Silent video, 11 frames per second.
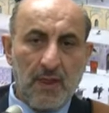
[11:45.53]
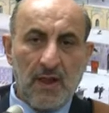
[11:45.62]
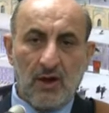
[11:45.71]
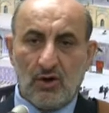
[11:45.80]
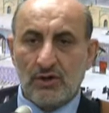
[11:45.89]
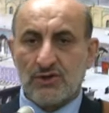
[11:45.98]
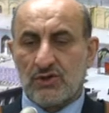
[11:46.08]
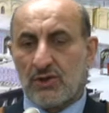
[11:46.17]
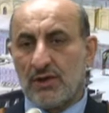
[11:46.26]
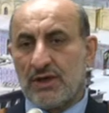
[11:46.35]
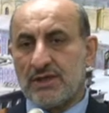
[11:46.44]

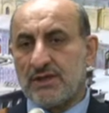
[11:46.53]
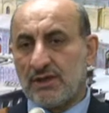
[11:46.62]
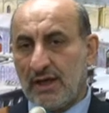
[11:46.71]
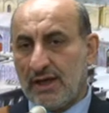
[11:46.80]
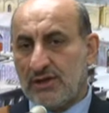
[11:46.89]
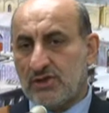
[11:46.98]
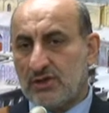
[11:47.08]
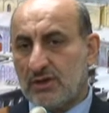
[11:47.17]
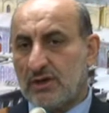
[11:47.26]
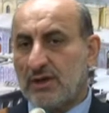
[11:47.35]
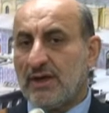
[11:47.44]
Also, his knowledge
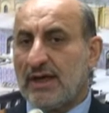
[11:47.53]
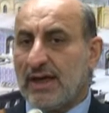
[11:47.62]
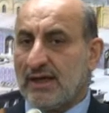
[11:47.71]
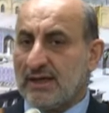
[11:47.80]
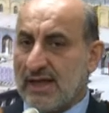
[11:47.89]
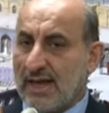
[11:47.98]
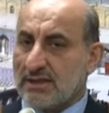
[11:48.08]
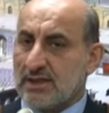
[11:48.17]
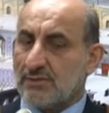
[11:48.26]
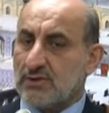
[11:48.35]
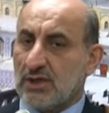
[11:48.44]
in that
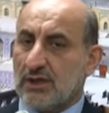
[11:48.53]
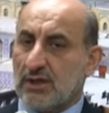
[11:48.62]
subject.